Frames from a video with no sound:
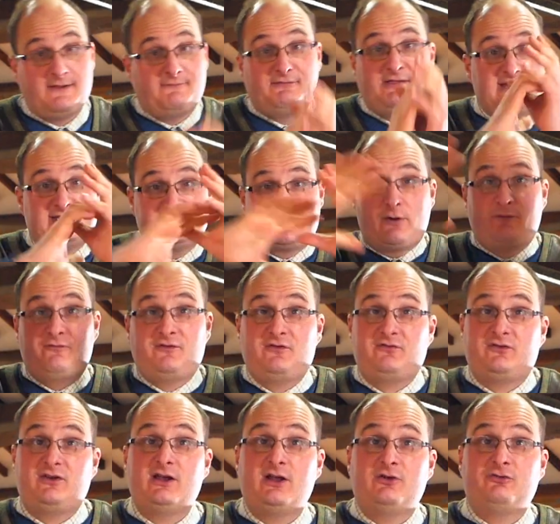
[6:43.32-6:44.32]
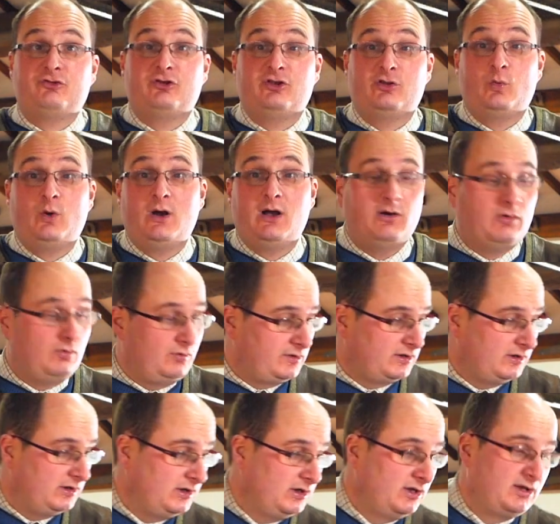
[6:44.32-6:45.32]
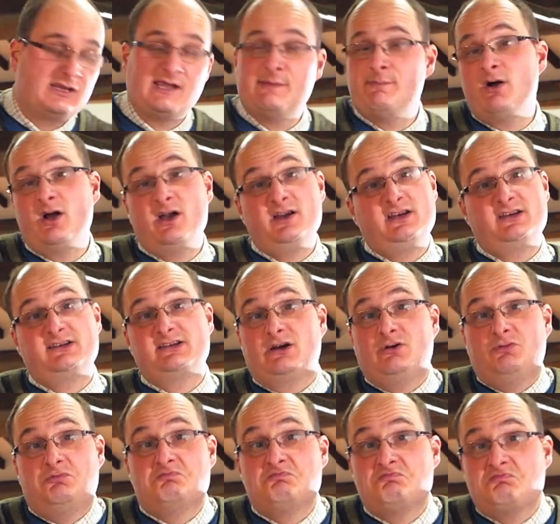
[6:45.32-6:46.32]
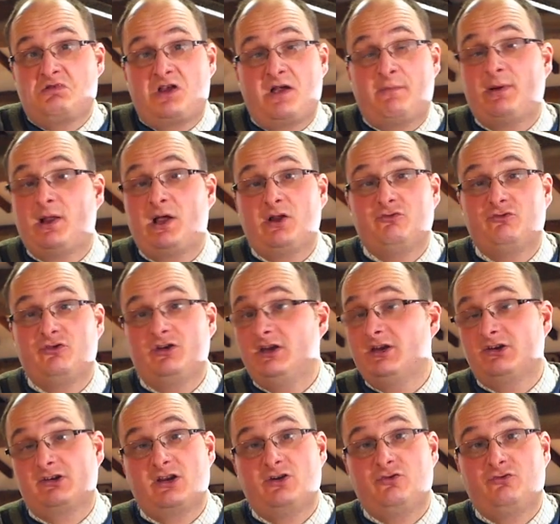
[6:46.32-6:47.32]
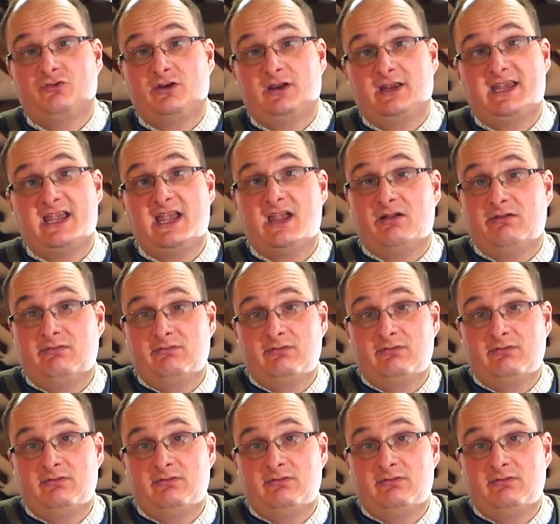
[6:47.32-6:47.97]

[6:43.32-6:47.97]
if they sell 1,500 in the world, they might only sell a couple of hundred in this country a year.